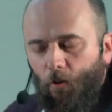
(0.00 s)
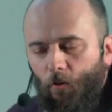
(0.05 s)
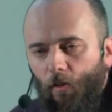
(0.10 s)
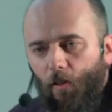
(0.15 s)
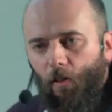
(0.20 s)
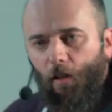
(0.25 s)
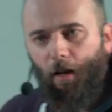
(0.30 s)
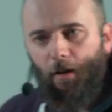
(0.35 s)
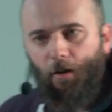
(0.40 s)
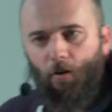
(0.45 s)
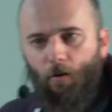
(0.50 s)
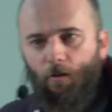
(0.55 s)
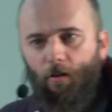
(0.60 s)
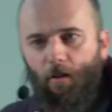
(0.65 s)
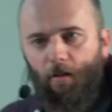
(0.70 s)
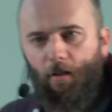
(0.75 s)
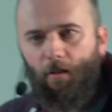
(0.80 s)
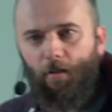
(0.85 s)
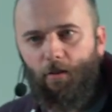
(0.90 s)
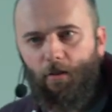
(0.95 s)
Unlike on a
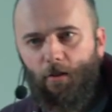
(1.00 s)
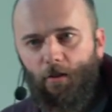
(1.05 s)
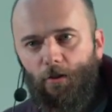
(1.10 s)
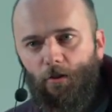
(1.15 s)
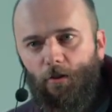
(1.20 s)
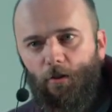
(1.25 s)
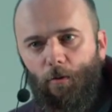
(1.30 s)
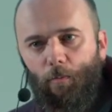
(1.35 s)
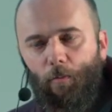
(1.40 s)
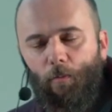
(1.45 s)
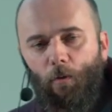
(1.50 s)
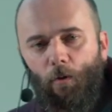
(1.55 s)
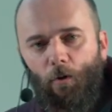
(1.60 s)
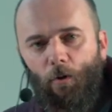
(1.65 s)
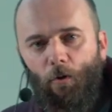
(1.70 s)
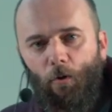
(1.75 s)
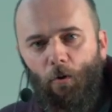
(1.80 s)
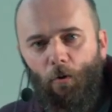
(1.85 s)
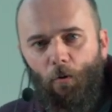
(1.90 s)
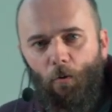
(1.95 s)
Linux system,
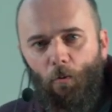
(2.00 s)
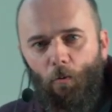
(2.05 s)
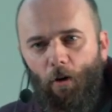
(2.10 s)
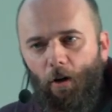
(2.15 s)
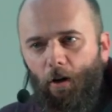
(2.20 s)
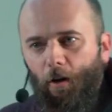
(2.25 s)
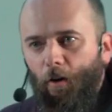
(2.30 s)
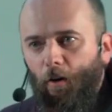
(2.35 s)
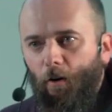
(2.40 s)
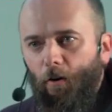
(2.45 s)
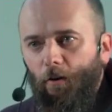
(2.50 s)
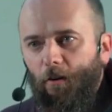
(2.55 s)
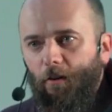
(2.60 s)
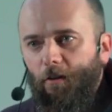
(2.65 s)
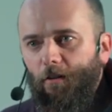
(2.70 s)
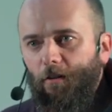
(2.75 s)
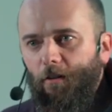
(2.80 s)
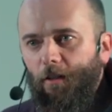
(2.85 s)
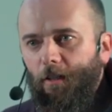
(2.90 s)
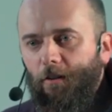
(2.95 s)

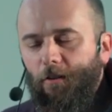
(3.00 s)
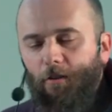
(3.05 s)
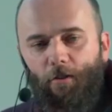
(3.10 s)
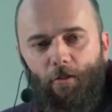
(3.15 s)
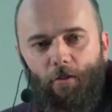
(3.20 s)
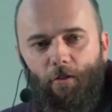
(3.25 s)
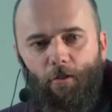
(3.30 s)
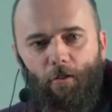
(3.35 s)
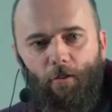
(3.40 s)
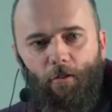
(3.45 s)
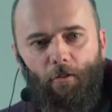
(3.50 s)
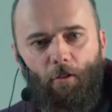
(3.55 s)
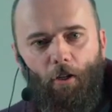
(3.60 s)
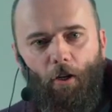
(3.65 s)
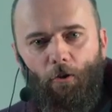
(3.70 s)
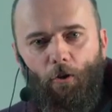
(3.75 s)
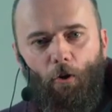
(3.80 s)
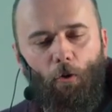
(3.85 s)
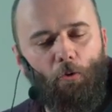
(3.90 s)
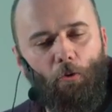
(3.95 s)
where it's
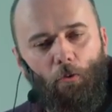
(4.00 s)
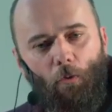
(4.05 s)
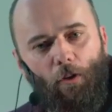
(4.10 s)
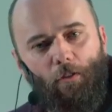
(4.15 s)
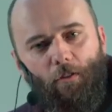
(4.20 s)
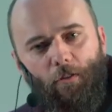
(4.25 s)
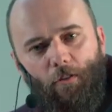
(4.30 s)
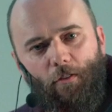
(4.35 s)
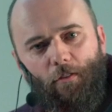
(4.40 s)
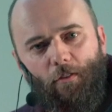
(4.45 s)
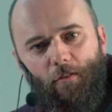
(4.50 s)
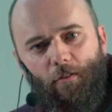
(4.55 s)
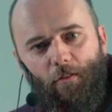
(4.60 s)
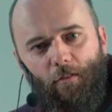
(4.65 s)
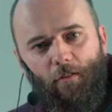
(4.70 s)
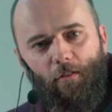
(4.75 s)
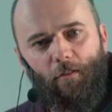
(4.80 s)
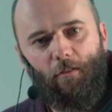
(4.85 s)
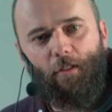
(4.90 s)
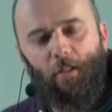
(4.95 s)
God knows what
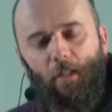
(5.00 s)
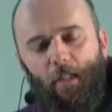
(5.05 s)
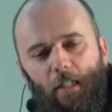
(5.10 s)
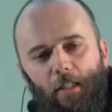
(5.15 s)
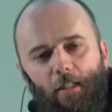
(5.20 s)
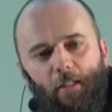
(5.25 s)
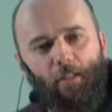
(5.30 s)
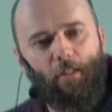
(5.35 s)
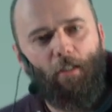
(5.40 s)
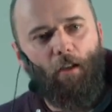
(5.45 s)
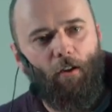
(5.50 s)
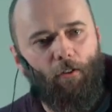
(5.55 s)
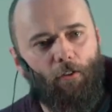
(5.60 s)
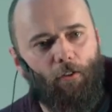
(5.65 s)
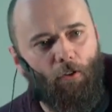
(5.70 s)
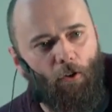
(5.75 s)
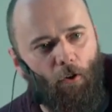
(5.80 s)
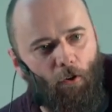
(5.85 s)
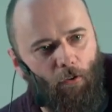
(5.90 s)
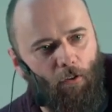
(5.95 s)

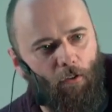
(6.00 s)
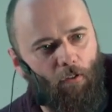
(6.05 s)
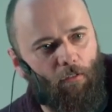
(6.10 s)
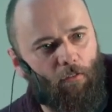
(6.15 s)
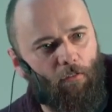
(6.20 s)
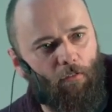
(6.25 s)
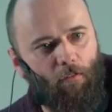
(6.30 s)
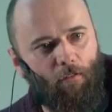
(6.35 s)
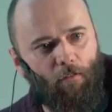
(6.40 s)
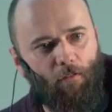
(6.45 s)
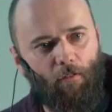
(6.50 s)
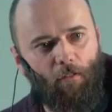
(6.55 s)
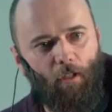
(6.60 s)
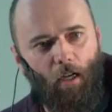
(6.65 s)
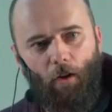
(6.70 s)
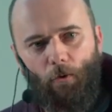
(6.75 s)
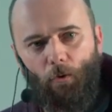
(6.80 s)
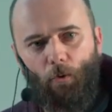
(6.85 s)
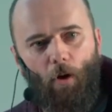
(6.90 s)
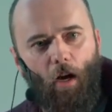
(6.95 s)
inside the kernel.
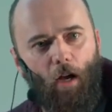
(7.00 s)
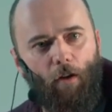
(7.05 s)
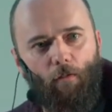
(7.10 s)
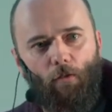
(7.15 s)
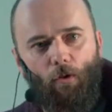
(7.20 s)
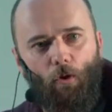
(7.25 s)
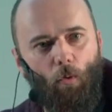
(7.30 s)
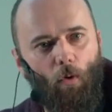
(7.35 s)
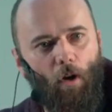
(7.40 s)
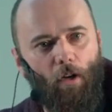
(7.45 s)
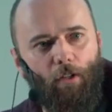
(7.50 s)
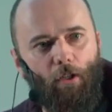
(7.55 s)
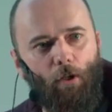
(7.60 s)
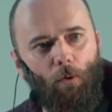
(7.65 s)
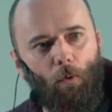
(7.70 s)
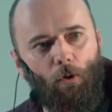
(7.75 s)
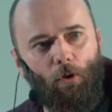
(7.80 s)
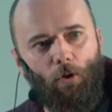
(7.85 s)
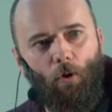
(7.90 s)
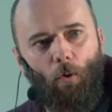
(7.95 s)
And you have no
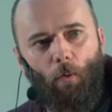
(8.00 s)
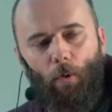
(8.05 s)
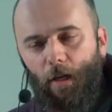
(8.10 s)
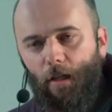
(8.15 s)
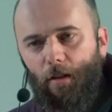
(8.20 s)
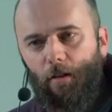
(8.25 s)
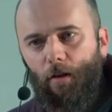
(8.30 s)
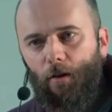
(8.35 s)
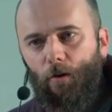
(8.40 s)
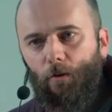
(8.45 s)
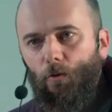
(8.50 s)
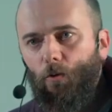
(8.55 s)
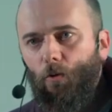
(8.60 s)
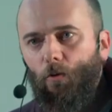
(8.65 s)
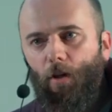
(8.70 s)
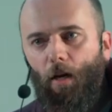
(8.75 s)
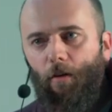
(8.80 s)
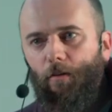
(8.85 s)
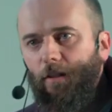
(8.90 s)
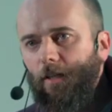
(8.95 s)
idea what's going in there. You
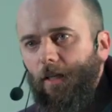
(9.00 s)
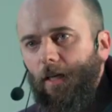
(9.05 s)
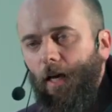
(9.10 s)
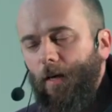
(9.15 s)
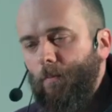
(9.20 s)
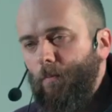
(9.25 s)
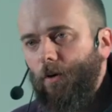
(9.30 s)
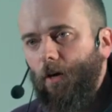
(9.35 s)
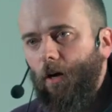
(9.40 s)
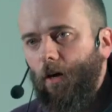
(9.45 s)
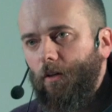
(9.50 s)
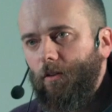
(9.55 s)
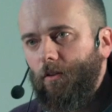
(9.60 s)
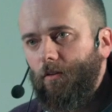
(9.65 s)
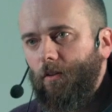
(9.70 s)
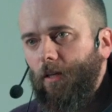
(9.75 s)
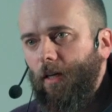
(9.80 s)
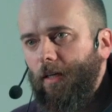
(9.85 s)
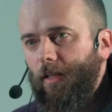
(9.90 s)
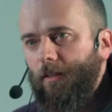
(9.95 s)
don't have any
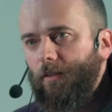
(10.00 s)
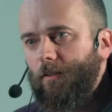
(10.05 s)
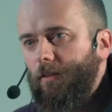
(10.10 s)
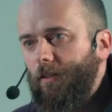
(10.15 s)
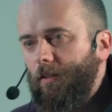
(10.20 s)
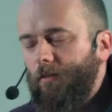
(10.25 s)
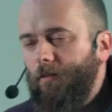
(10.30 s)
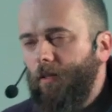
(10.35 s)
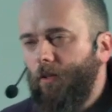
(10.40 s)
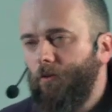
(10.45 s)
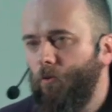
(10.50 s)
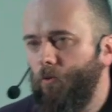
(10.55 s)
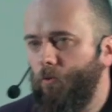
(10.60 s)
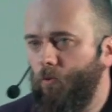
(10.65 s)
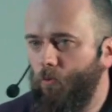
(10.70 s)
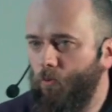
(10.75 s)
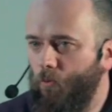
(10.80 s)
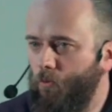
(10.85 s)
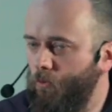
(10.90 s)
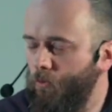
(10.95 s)
APIs against it, and you,
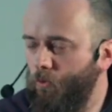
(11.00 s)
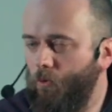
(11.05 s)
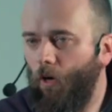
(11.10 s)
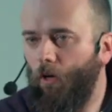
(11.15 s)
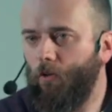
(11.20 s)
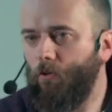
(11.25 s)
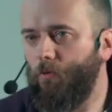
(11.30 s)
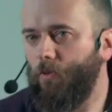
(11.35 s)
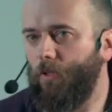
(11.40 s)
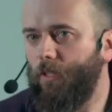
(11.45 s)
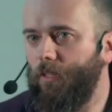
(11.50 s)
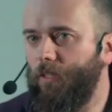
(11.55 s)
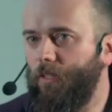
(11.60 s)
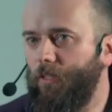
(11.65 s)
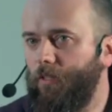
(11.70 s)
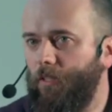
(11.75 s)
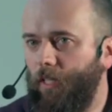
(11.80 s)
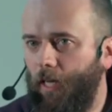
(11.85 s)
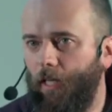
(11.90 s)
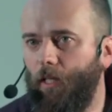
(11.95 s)
you, you can't really
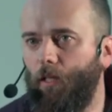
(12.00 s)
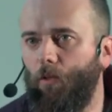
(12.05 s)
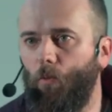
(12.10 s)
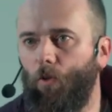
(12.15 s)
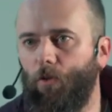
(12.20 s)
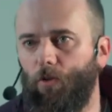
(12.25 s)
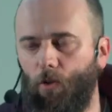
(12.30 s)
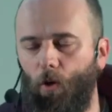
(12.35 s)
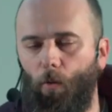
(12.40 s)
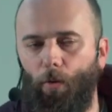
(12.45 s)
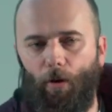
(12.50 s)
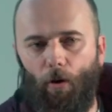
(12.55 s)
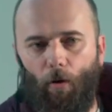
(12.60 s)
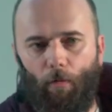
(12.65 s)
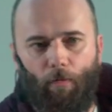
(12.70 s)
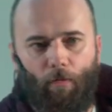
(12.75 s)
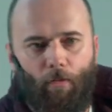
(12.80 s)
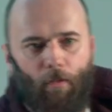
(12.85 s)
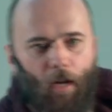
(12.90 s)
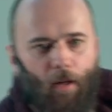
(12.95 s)
tell what's going
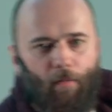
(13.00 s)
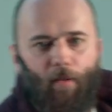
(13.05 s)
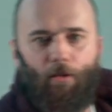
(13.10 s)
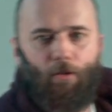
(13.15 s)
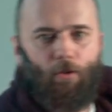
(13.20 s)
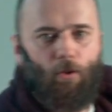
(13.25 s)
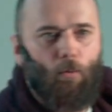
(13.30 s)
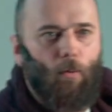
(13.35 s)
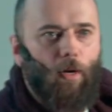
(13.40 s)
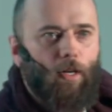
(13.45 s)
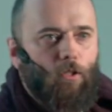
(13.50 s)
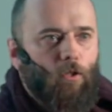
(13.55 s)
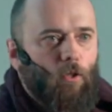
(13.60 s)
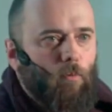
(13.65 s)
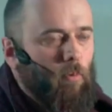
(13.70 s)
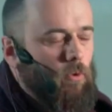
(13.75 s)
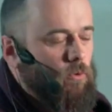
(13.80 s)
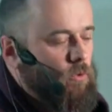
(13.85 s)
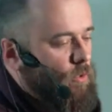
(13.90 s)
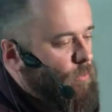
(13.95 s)
on. And that's the way it's
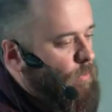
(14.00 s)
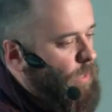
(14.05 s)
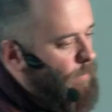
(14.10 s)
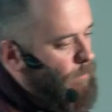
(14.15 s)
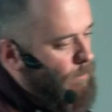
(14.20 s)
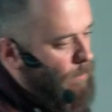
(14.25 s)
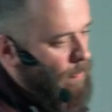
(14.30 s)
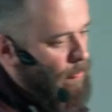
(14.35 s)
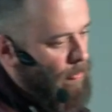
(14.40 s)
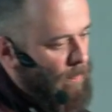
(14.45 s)
supposed to be.